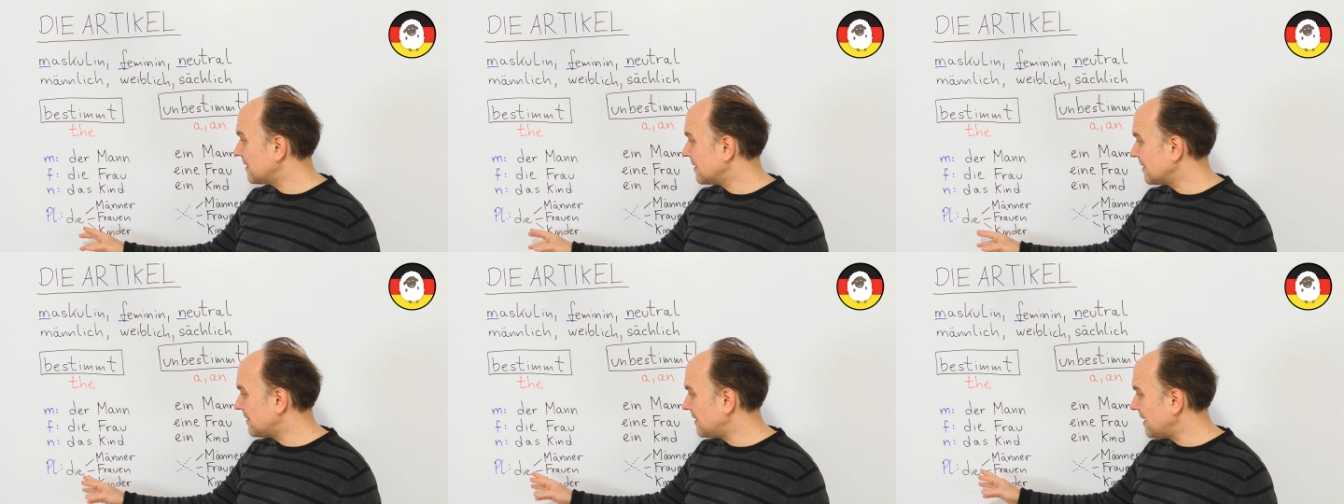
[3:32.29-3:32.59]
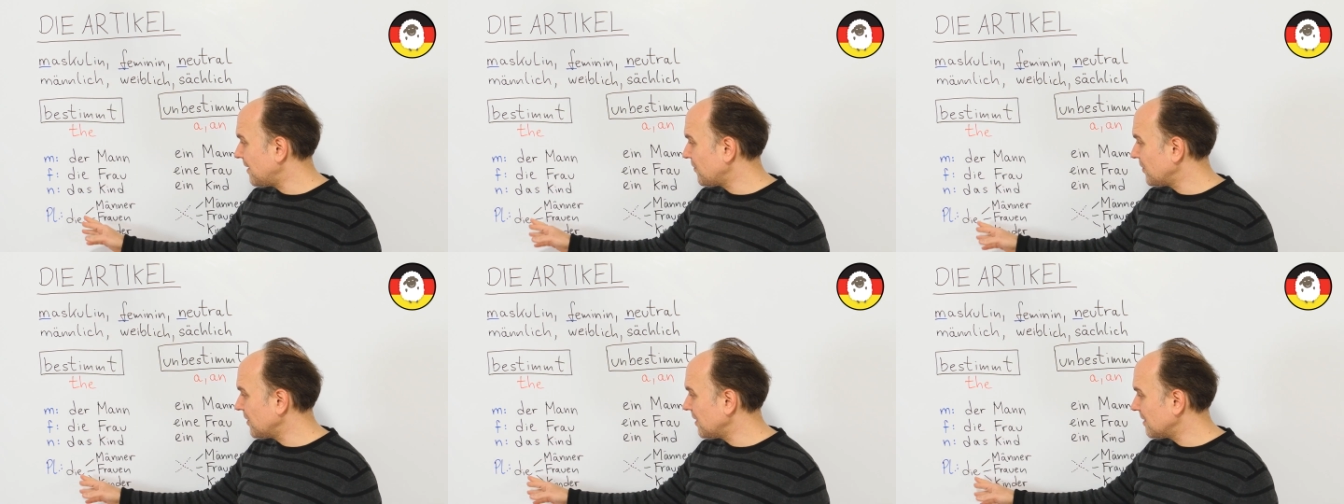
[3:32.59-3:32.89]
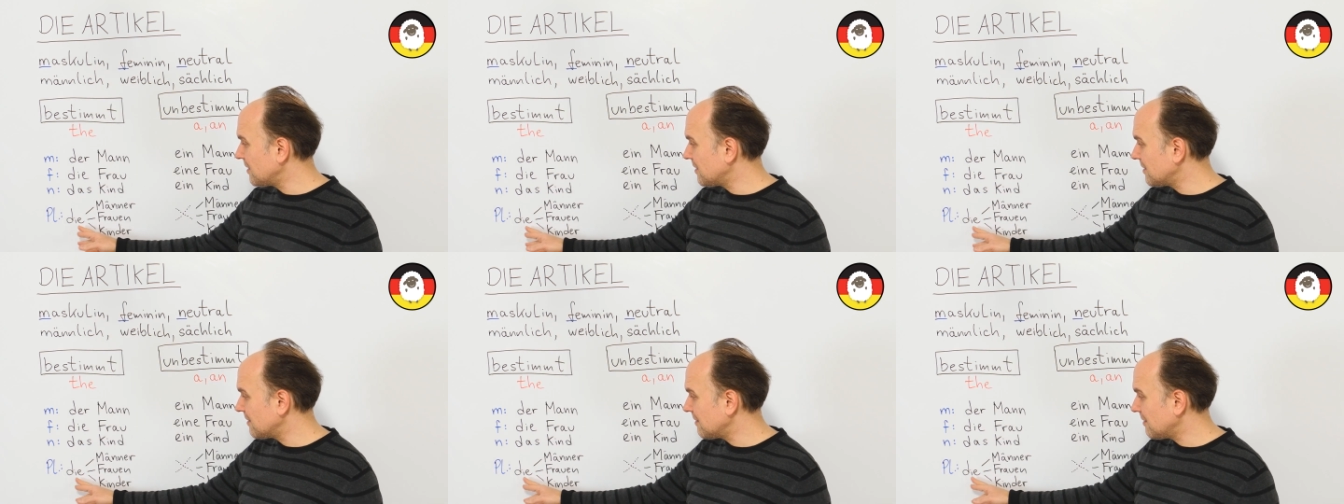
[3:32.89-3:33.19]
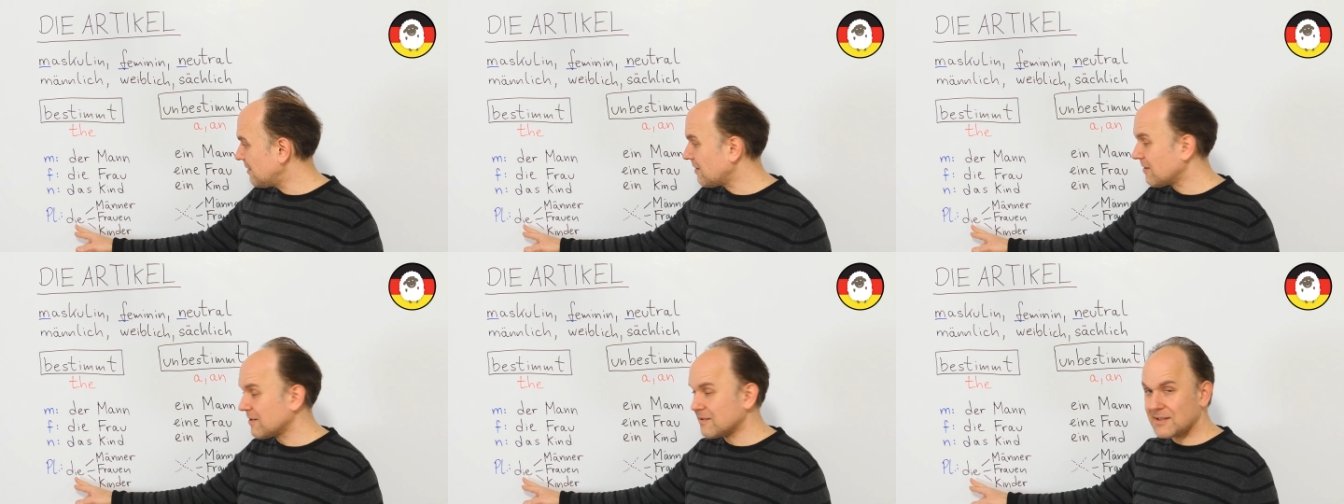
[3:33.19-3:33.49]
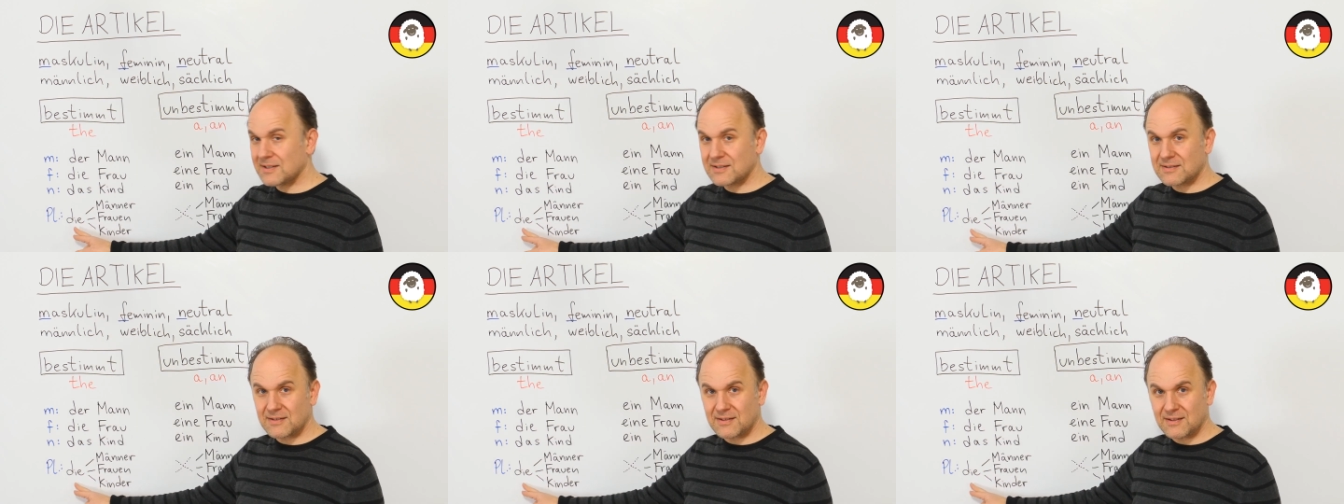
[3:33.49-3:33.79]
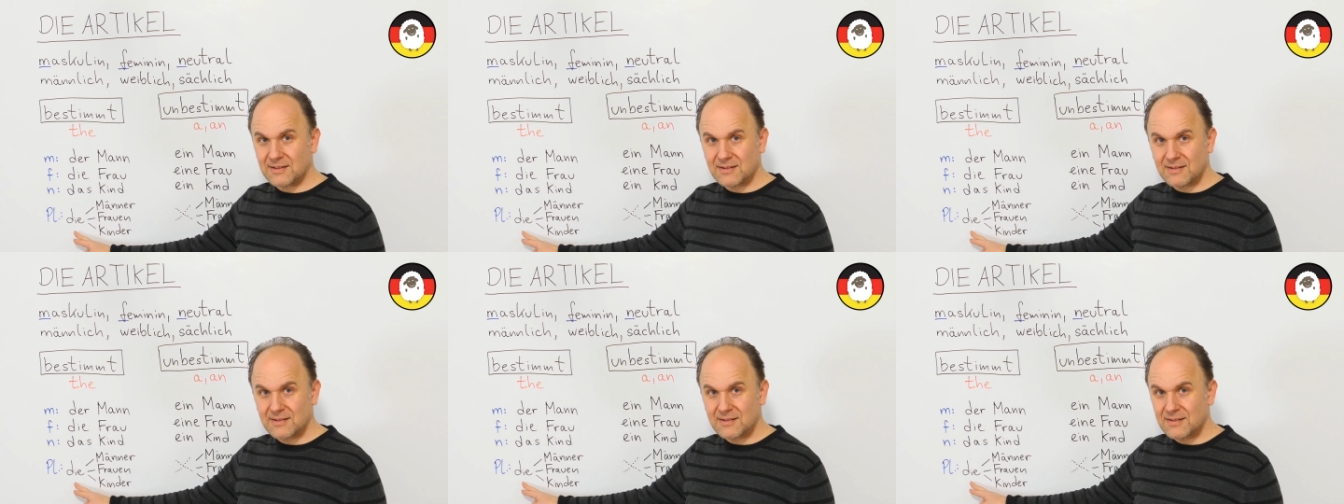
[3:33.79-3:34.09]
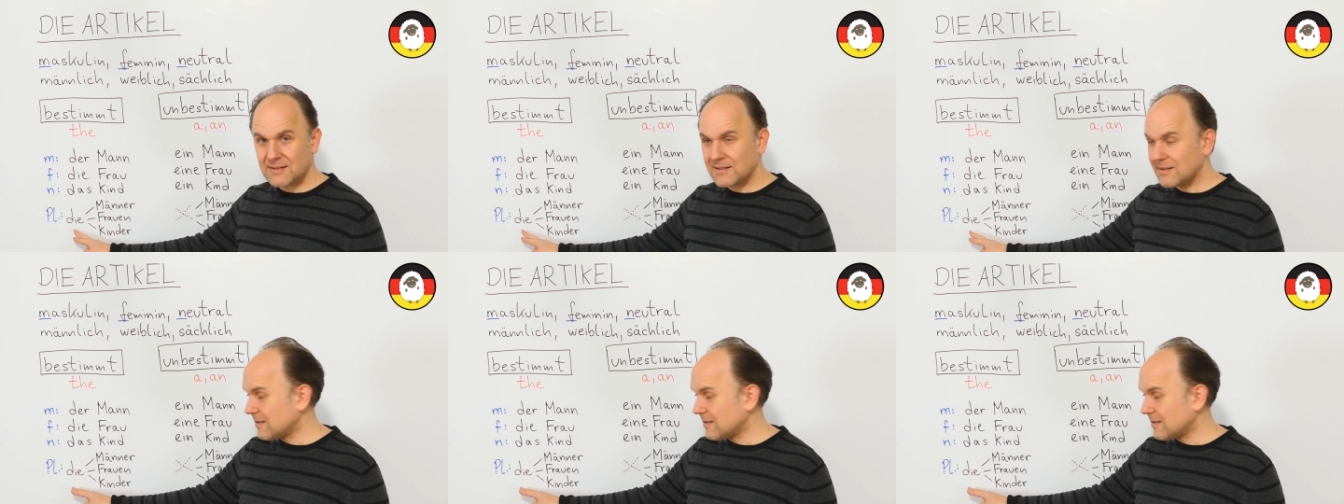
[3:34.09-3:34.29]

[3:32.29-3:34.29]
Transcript: the definite article